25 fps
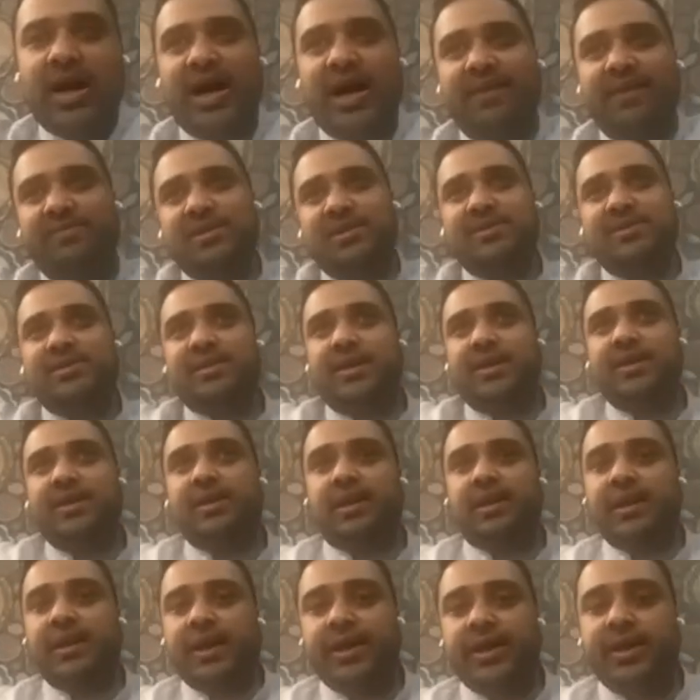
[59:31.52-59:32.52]
I will say
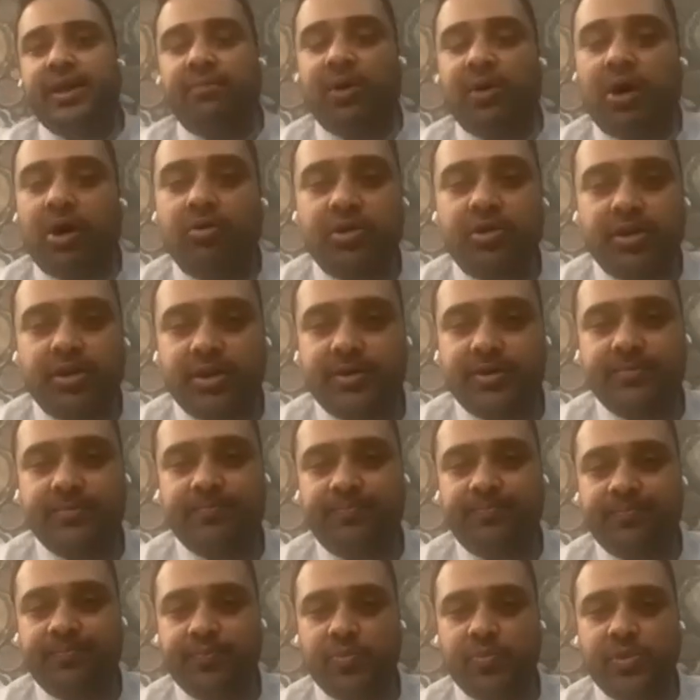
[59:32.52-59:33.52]
read about it.
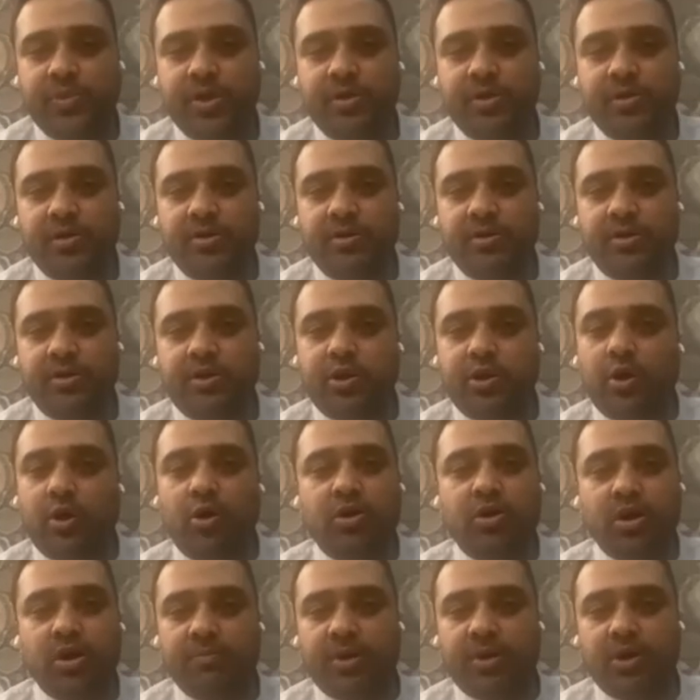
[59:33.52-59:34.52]

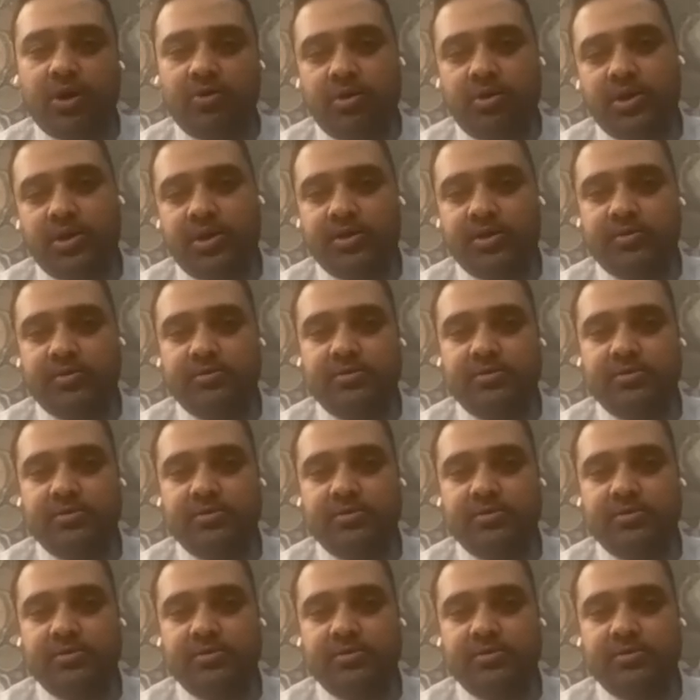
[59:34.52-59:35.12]
Talk about it.